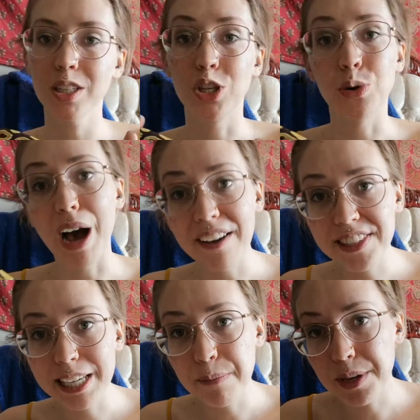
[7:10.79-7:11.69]
You have
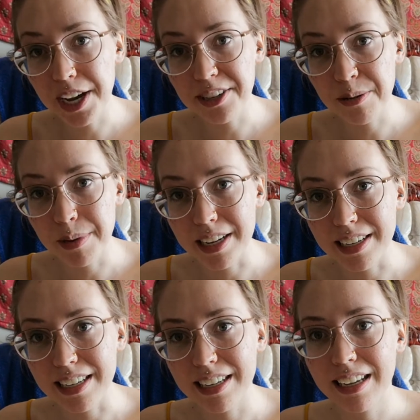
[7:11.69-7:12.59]
to keep an eye on
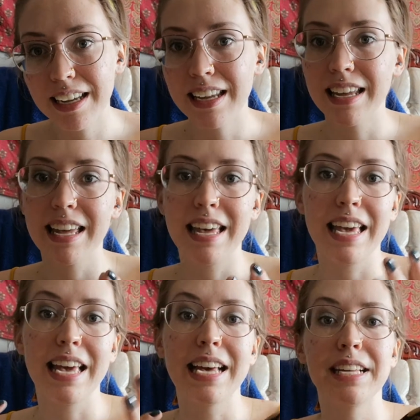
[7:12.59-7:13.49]
humidity,
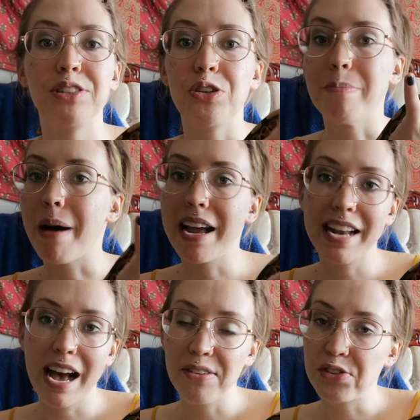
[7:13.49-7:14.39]
and you might
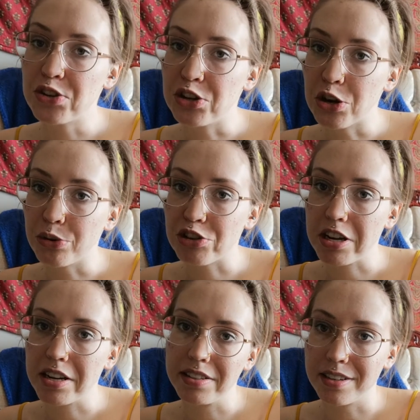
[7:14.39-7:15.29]
have to
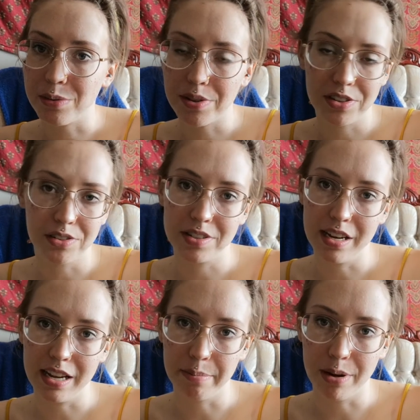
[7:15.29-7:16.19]
negotiate a little with your
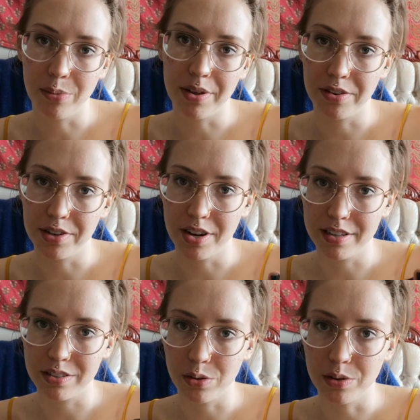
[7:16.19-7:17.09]
snake about whether or not
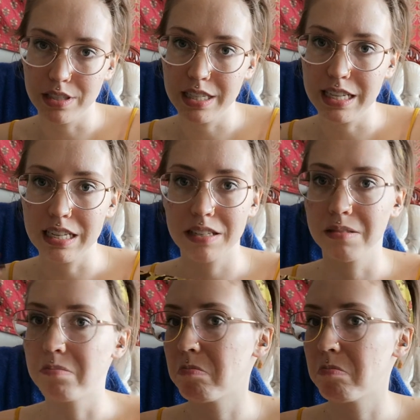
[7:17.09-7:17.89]
it's going to eat.